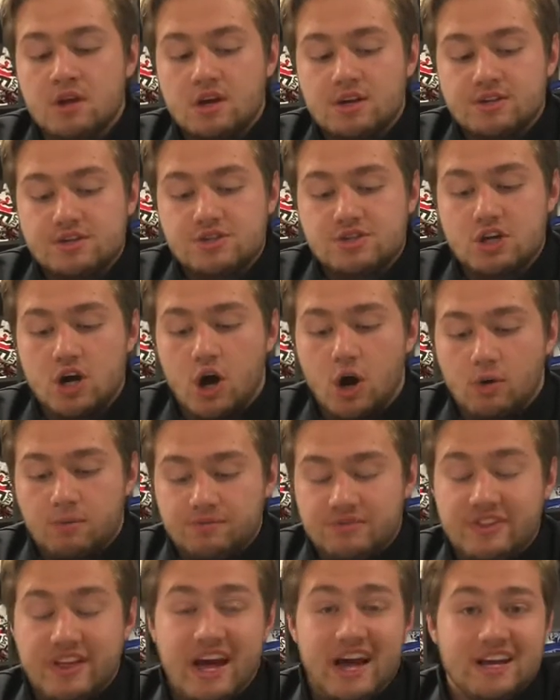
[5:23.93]
So
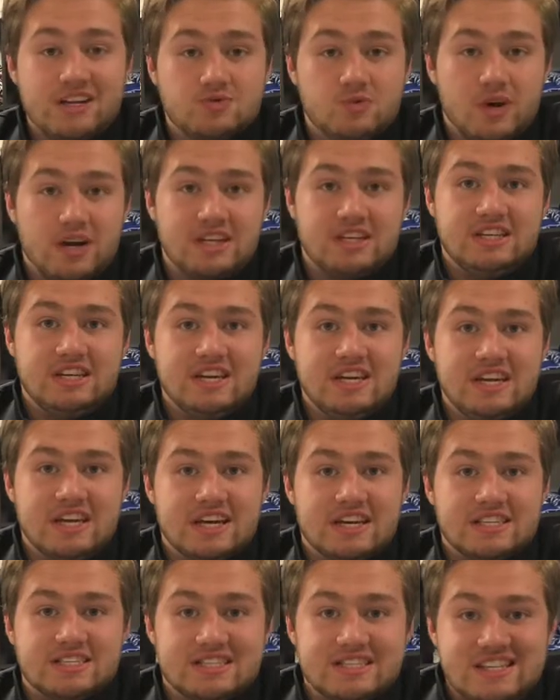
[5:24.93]
that is what a key
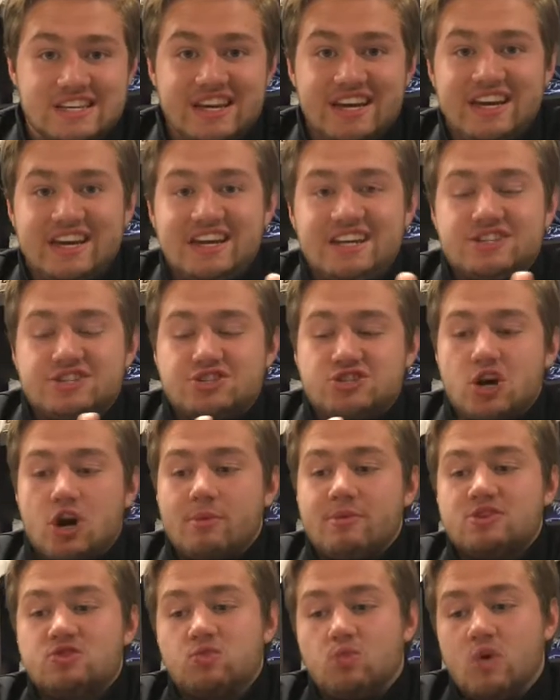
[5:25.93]
is. Key
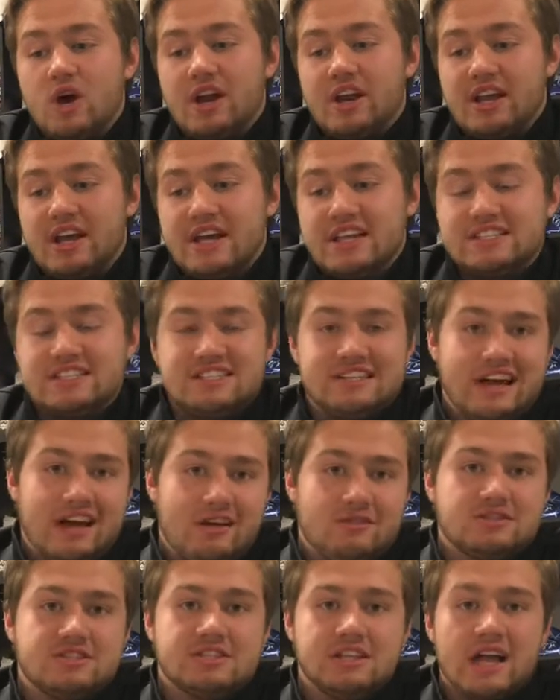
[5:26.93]
determines what it
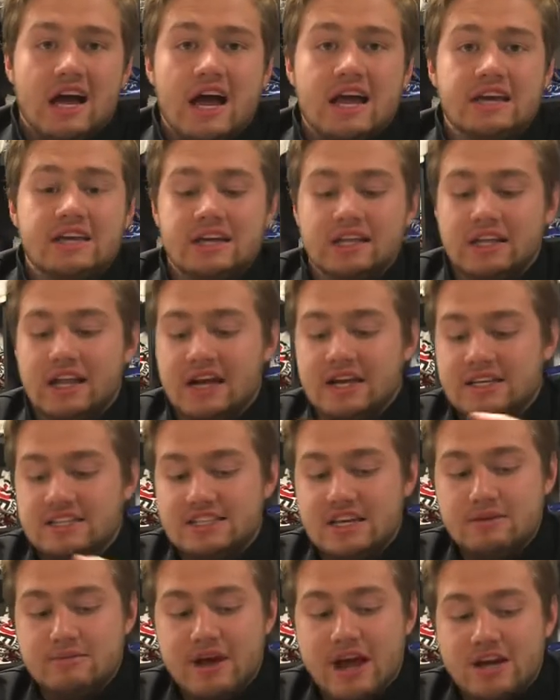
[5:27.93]
sounds like. Like
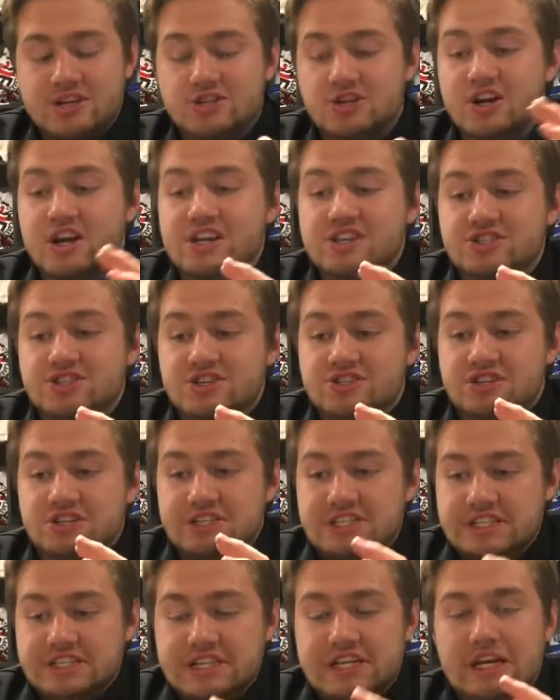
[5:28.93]
C major is just a
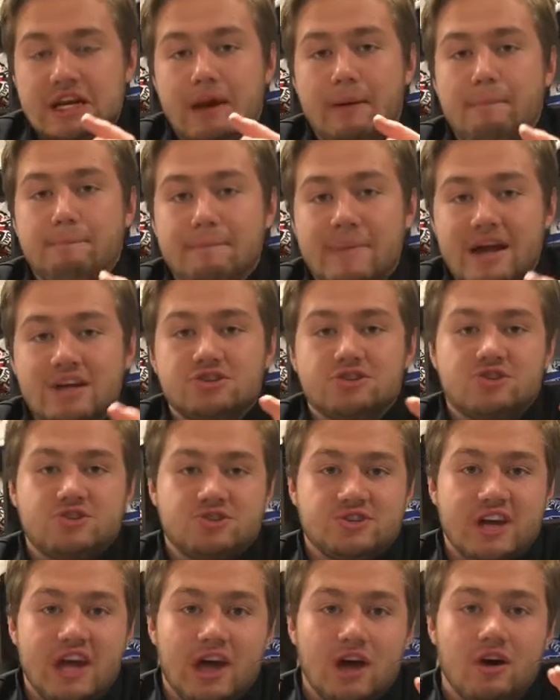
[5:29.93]
C major
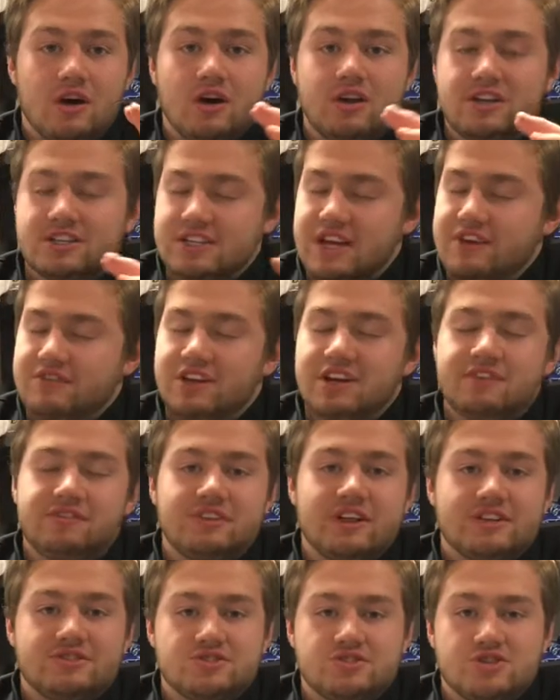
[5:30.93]
scale. Doesn't have any
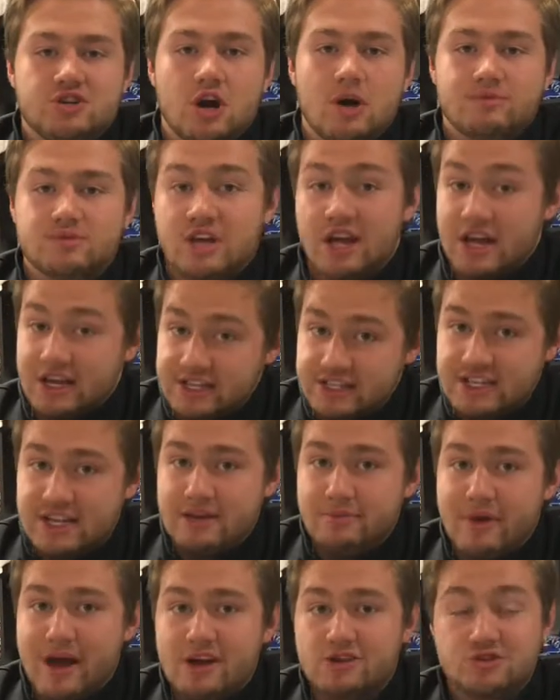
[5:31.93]
flats or sharps. D
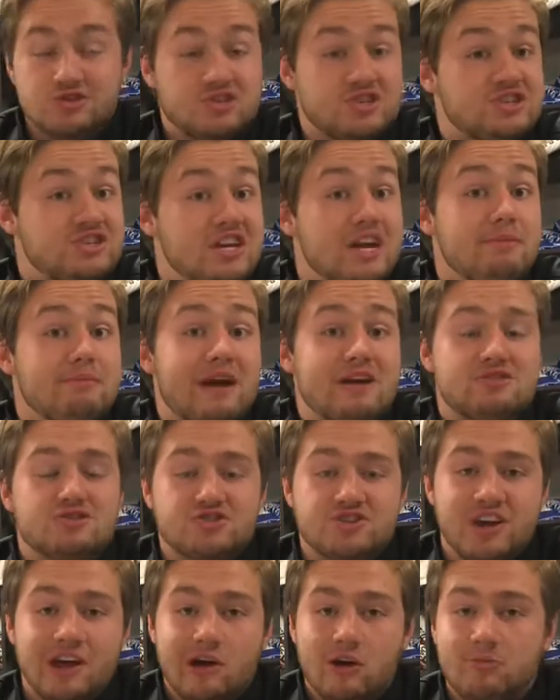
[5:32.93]
major is a D major
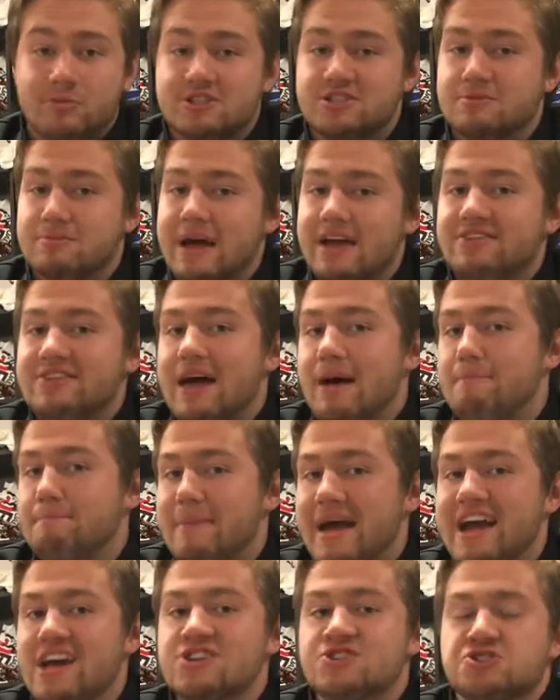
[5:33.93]
scale, but to make that
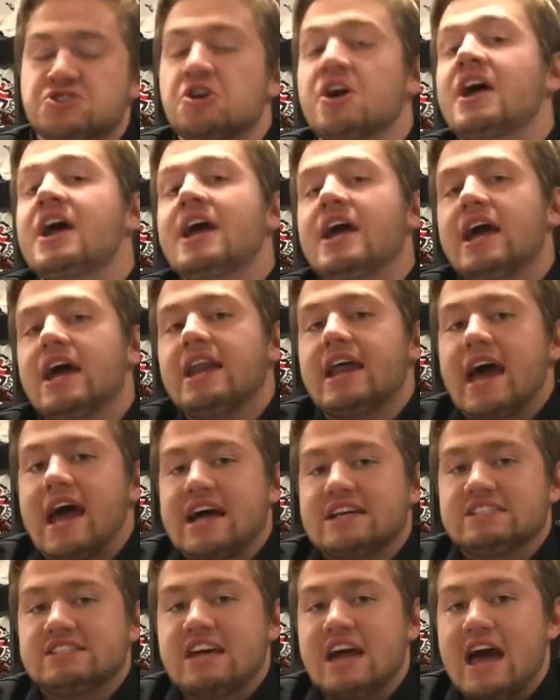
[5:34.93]
major, it
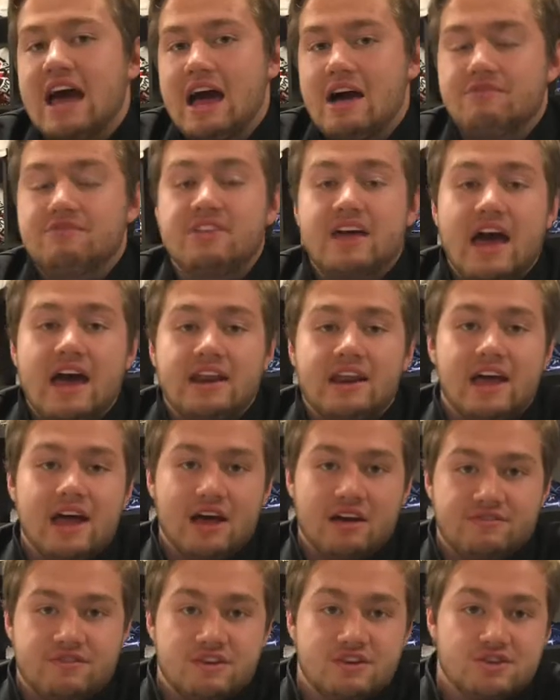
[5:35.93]
has to have that
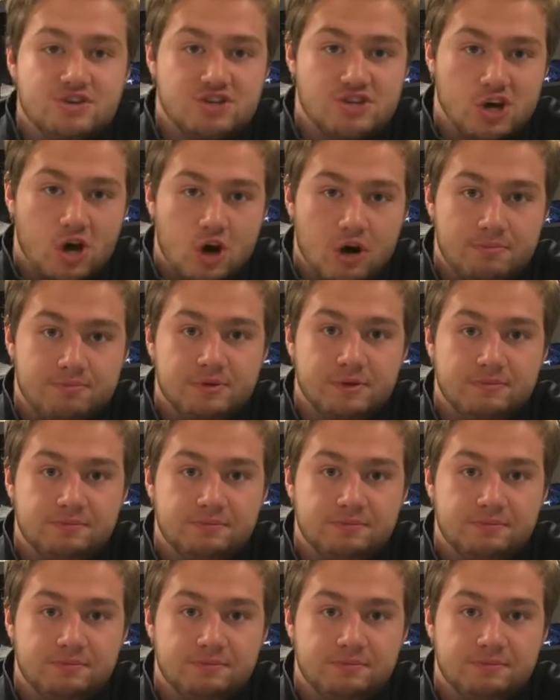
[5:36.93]
F sharp.